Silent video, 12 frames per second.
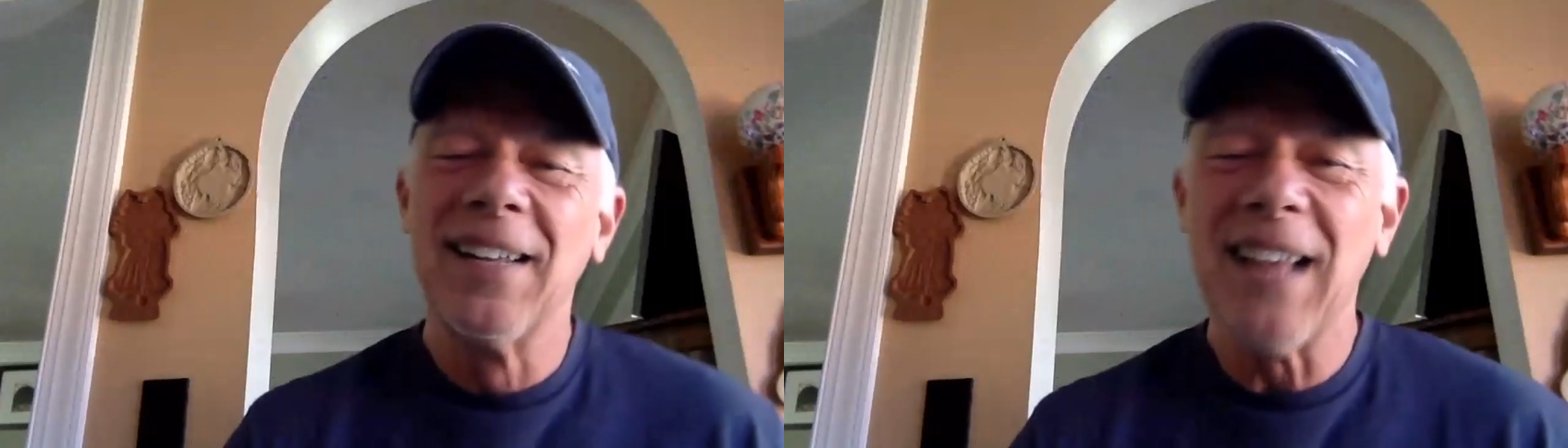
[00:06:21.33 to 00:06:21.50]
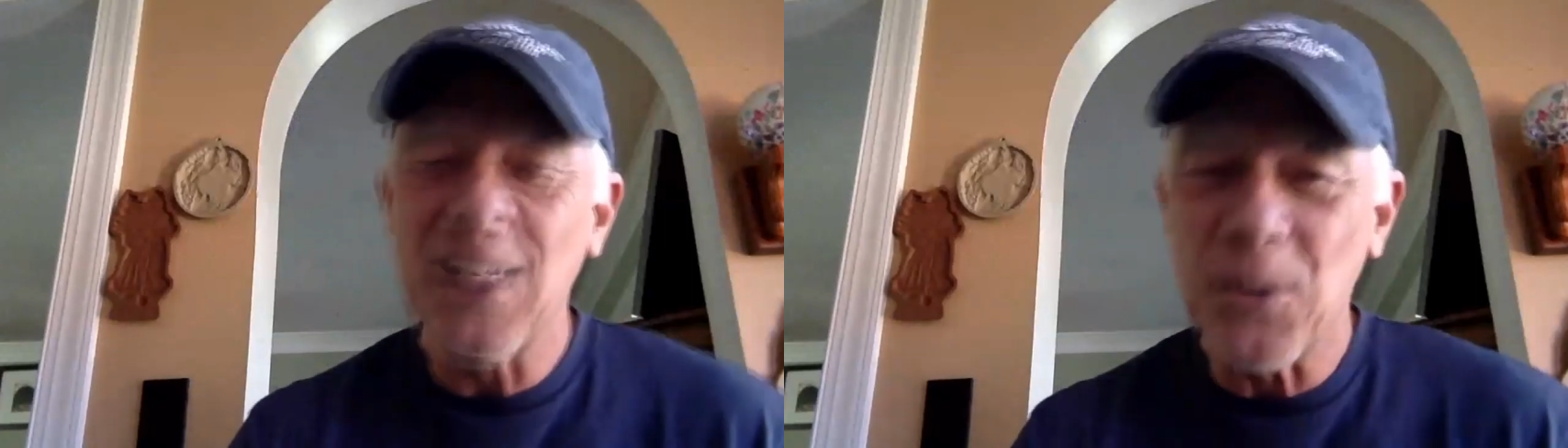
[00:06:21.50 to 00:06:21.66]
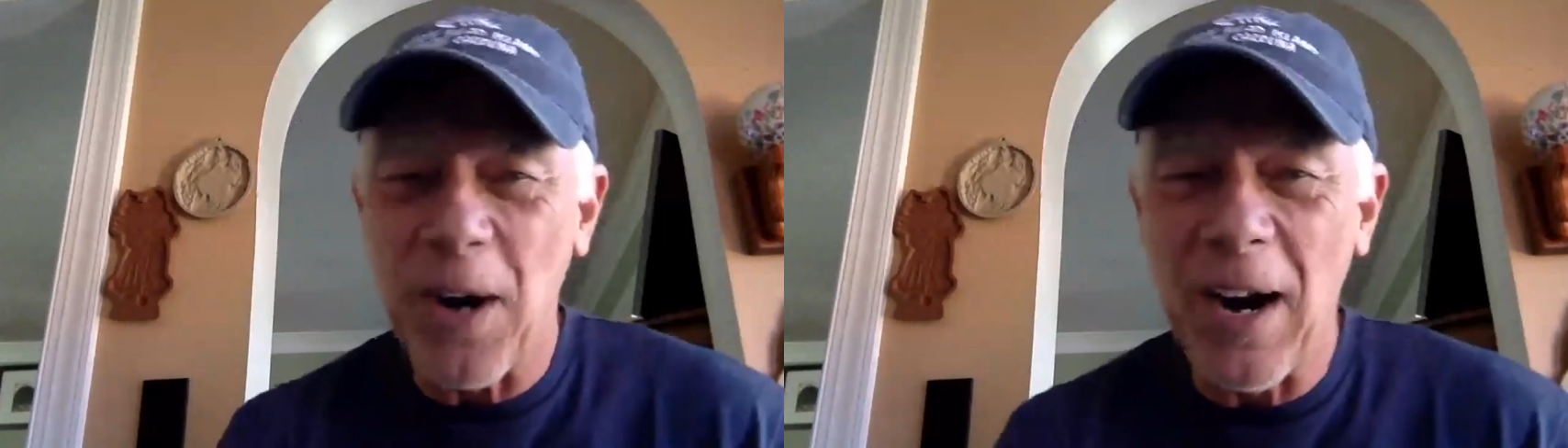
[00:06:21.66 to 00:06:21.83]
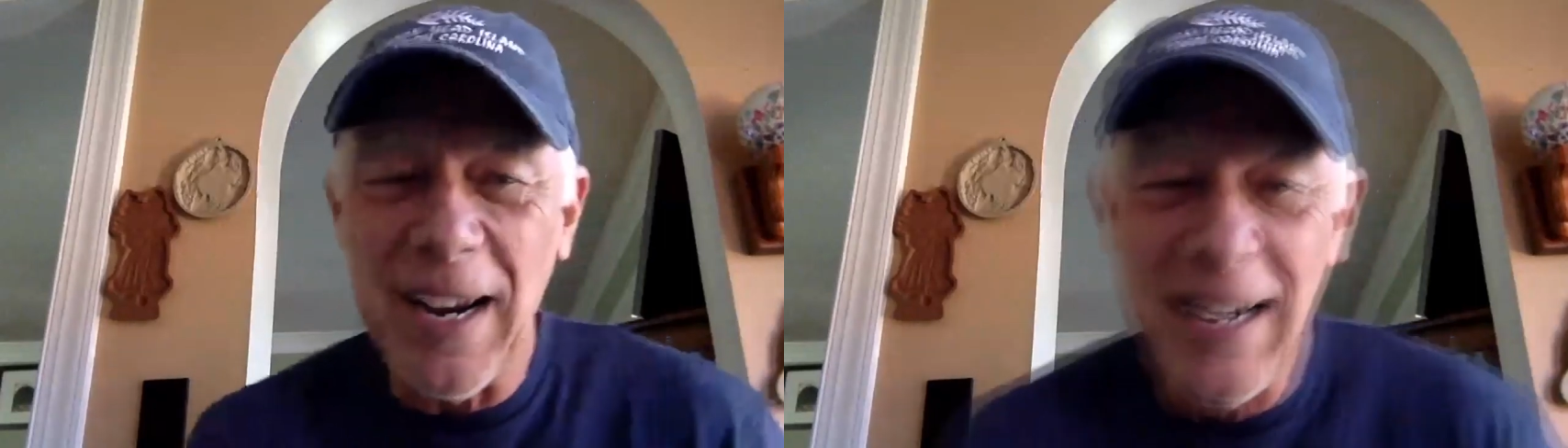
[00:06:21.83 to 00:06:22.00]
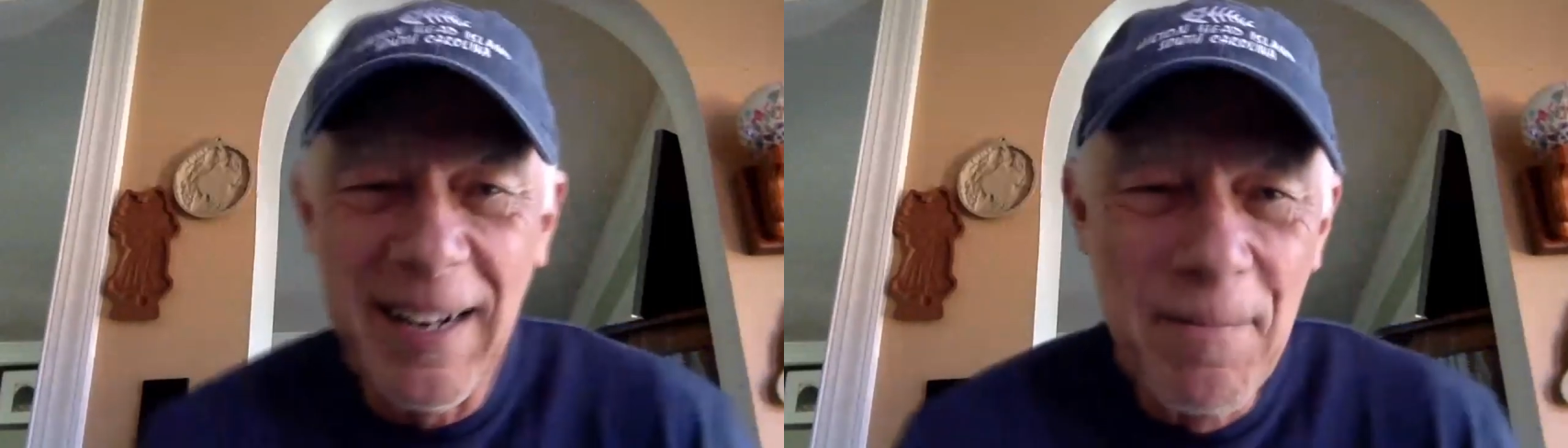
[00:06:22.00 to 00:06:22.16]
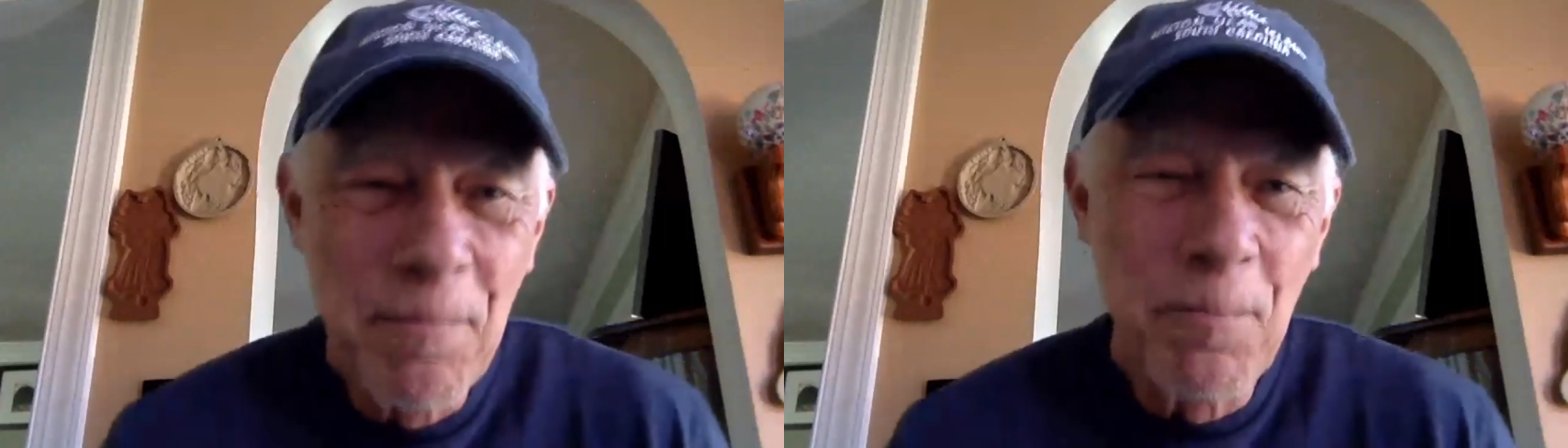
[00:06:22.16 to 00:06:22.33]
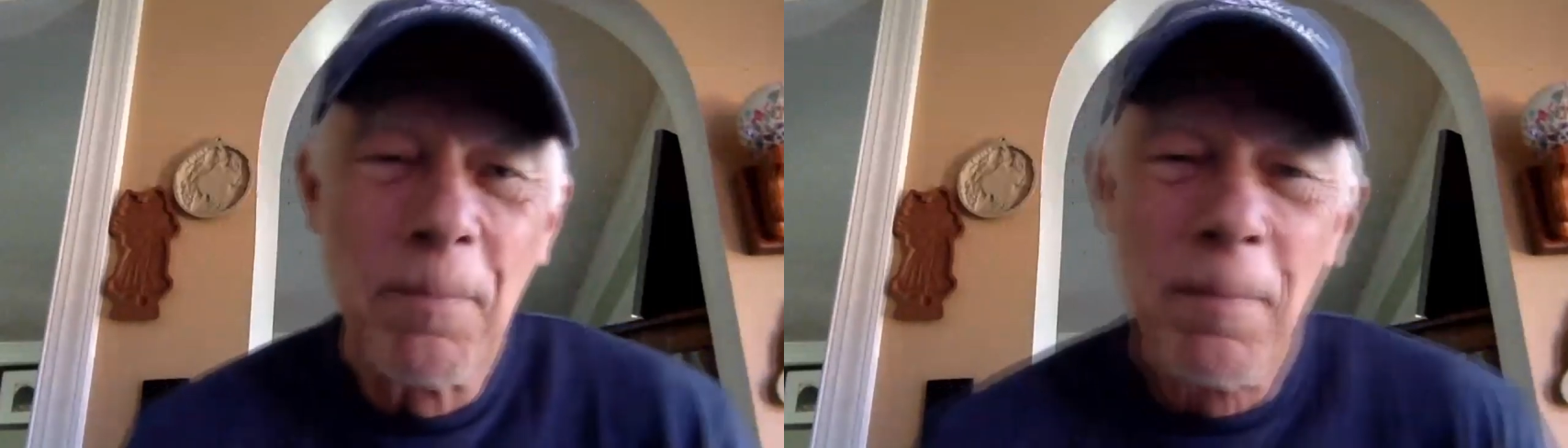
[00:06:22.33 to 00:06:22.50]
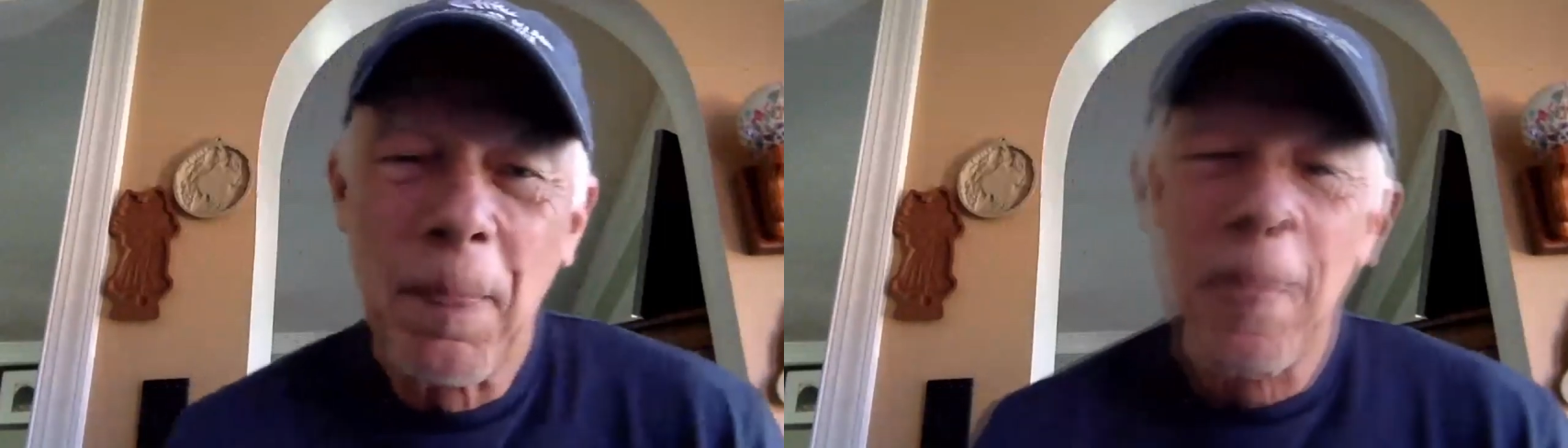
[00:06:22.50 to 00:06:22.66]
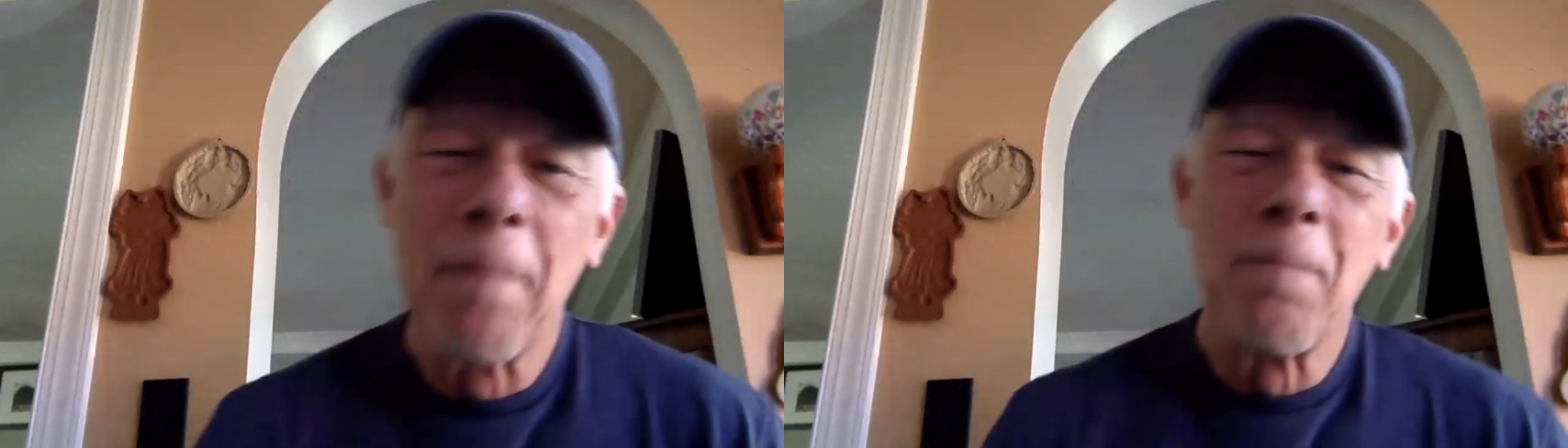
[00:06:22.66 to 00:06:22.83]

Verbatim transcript: That's right. Yeah.